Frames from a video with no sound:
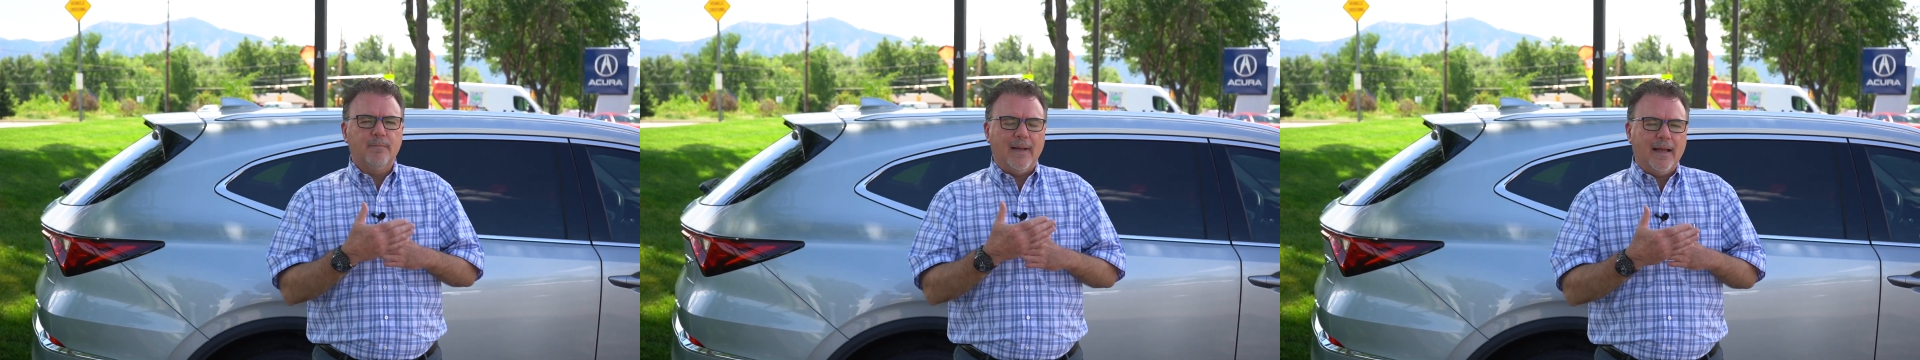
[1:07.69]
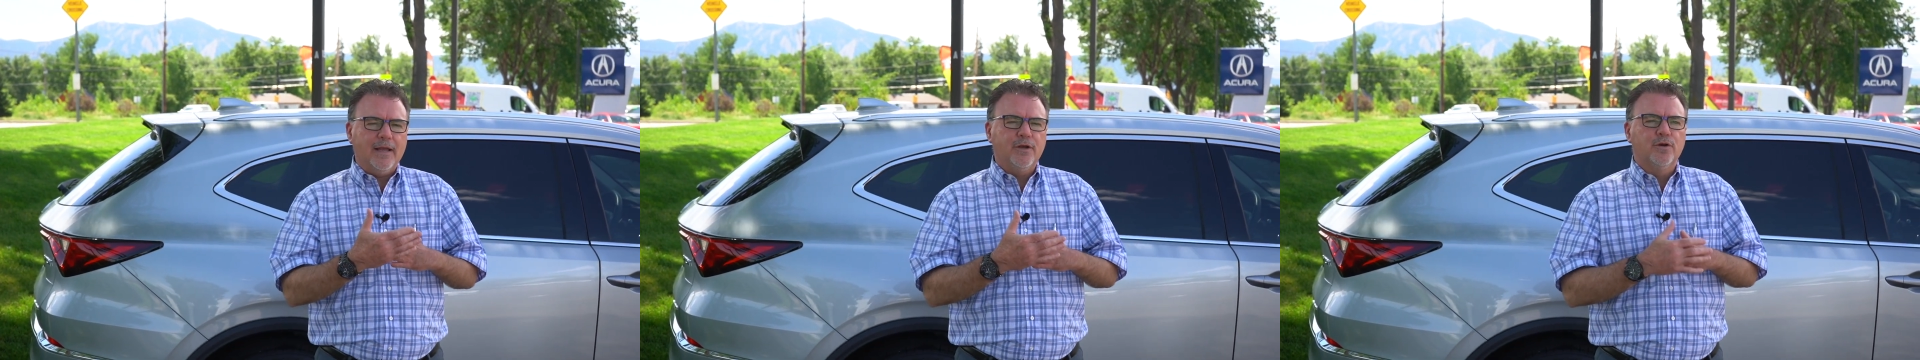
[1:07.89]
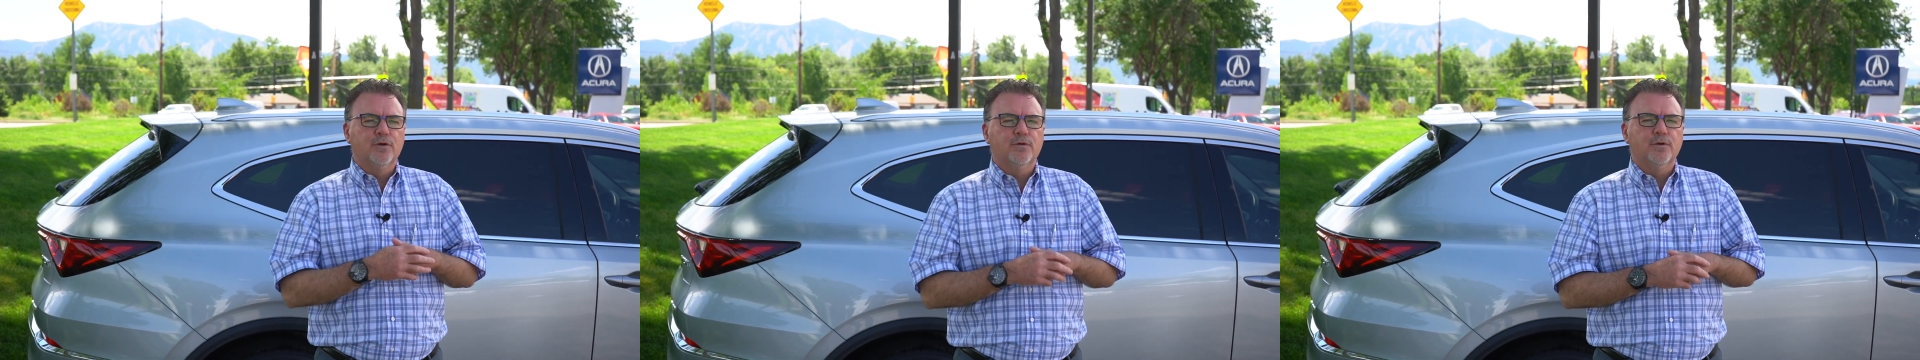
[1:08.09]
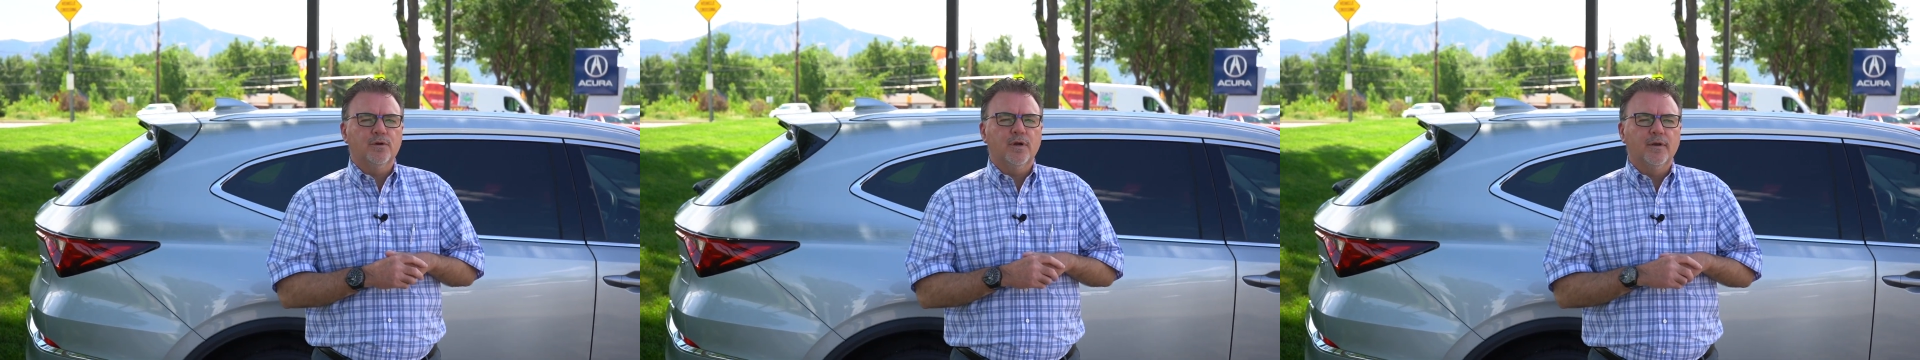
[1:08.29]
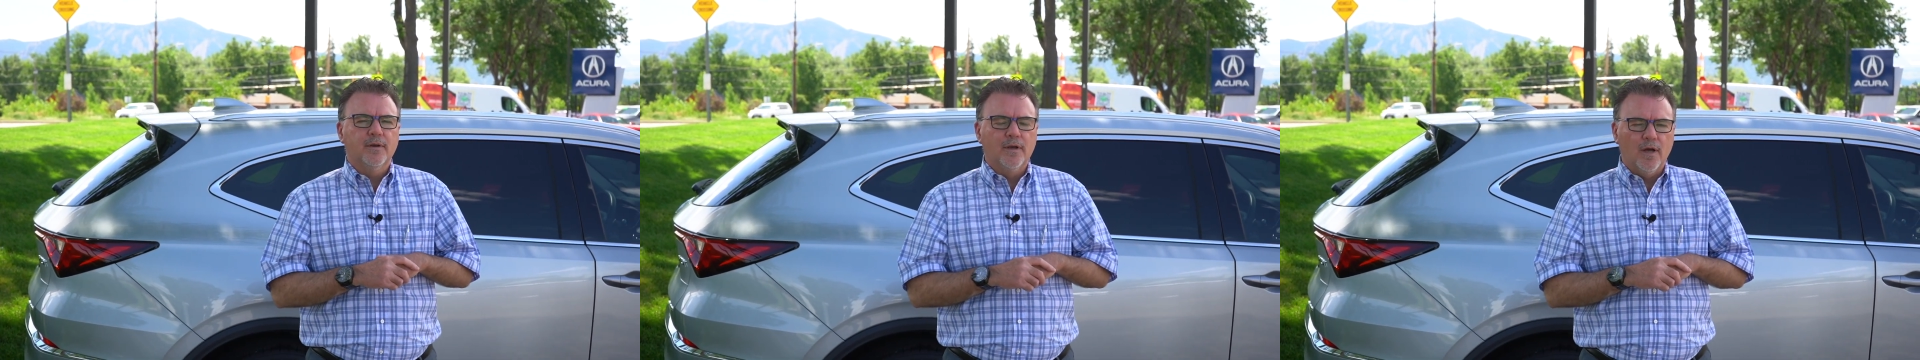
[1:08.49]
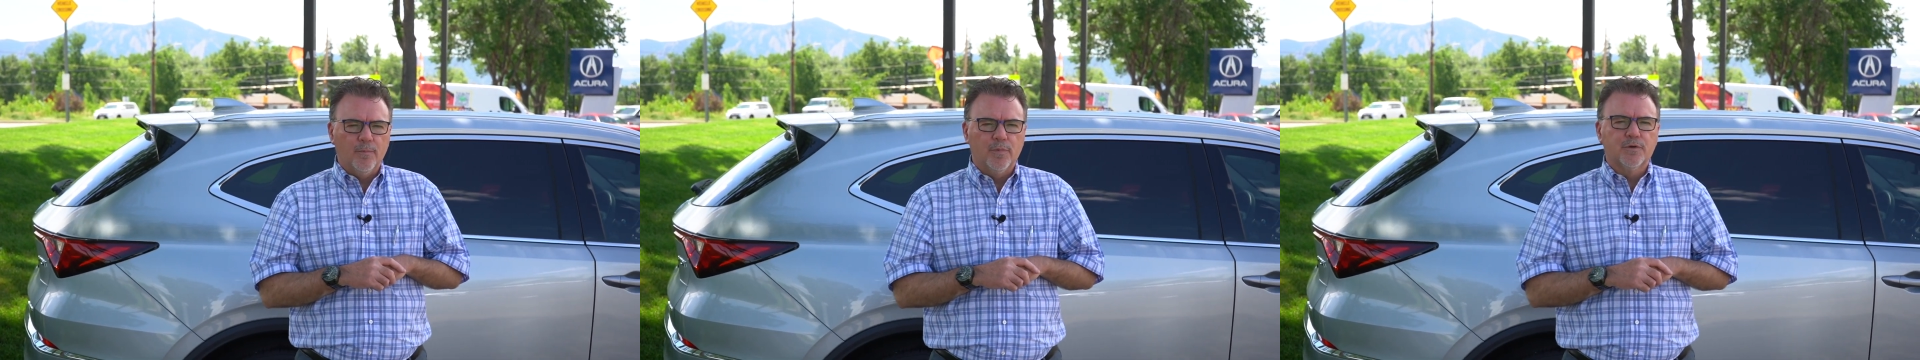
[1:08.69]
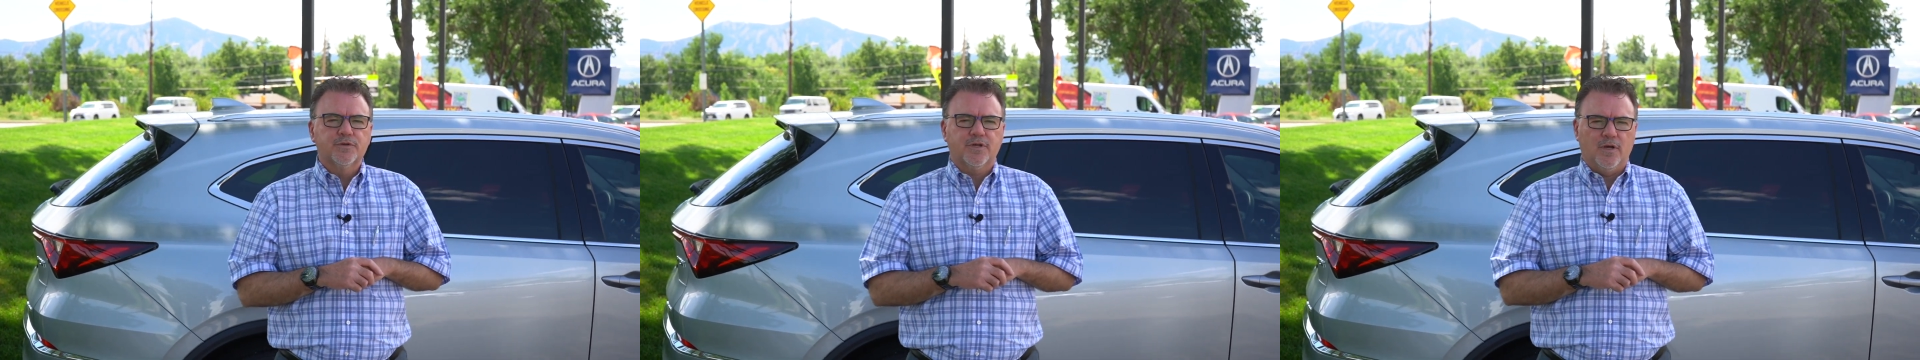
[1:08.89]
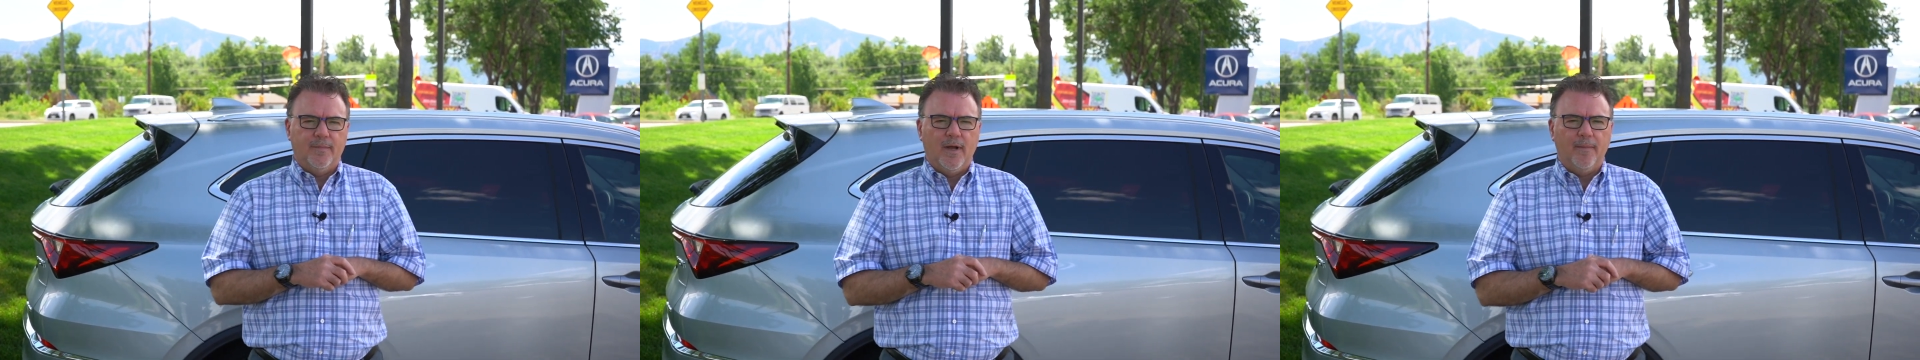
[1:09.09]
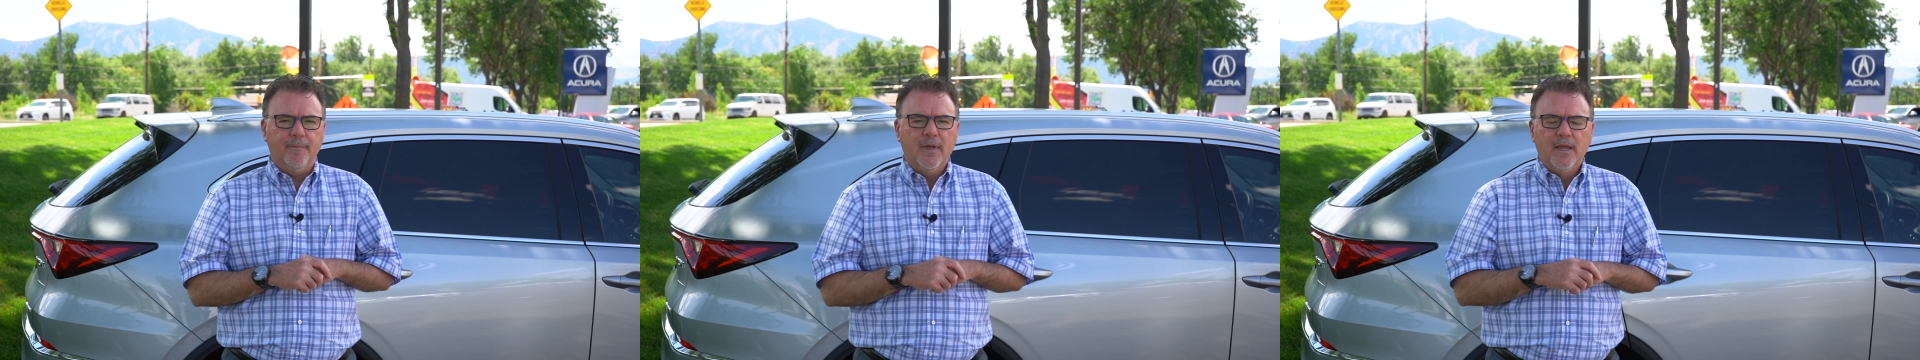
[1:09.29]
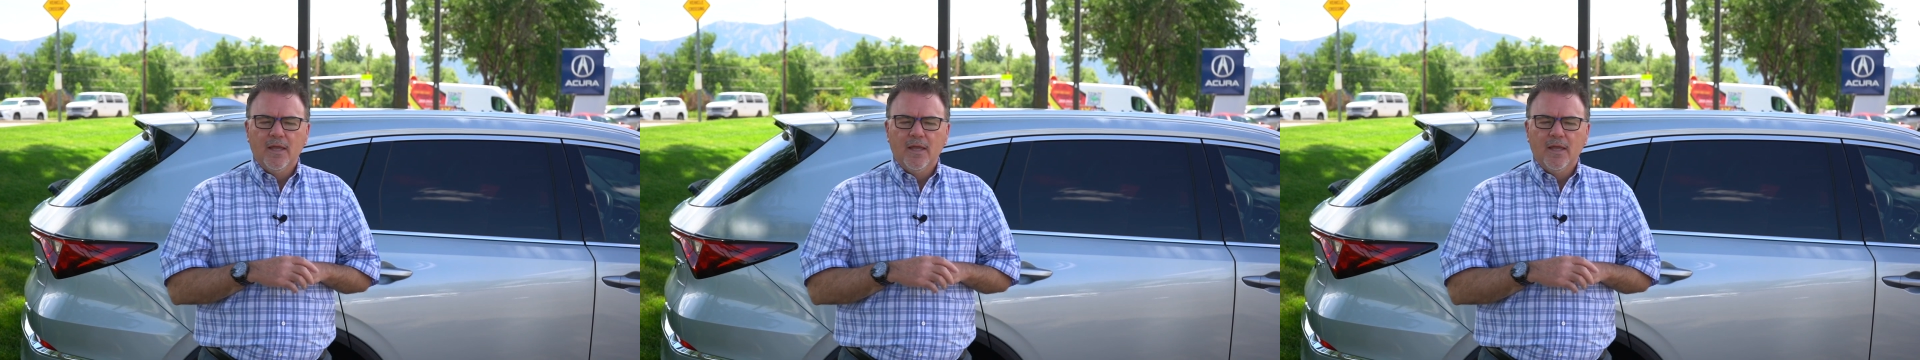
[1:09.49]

minder numbers come up.